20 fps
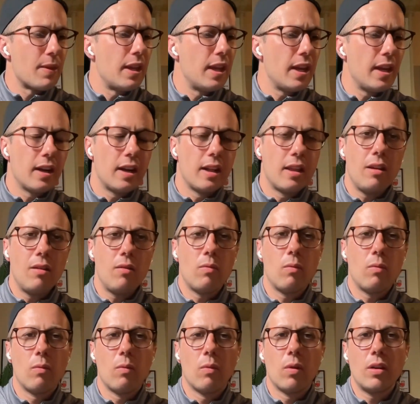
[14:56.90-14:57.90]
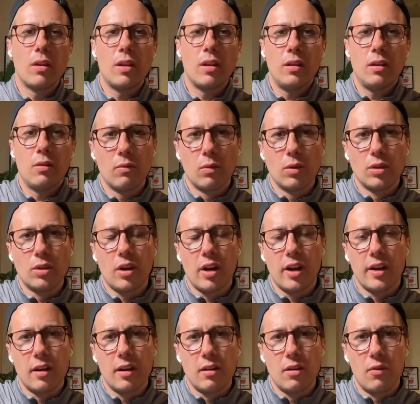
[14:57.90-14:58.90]
Yeah. And I think one thing that we're
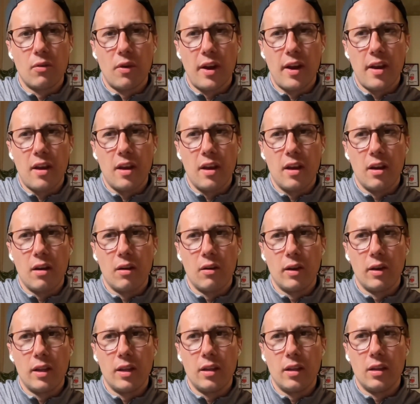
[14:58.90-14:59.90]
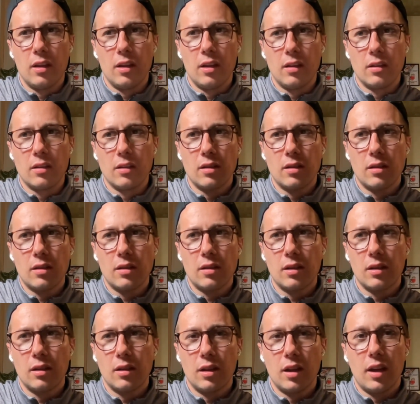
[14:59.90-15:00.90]
trying to do right now
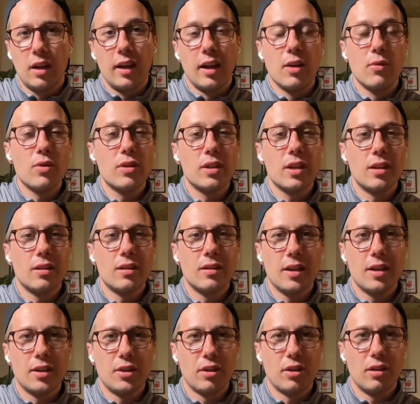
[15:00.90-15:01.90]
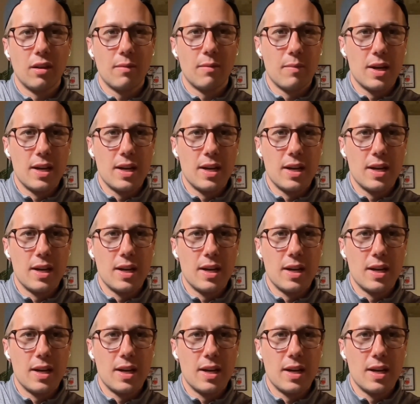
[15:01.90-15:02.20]
is, and I would say it's intentional